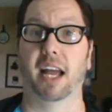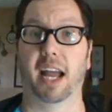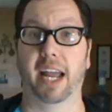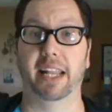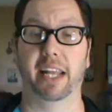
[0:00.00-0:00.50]

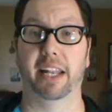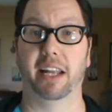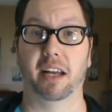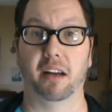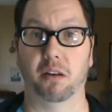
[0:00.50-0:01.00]
And then
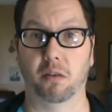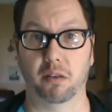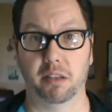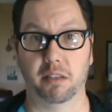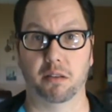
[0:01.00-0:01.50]

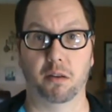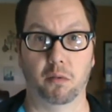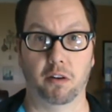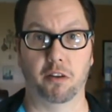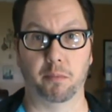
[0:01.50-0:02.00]

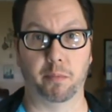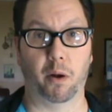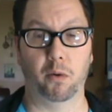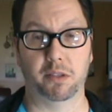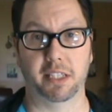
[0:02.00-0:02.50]
one
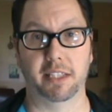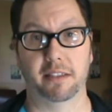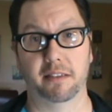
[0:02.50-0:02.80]
pokes it,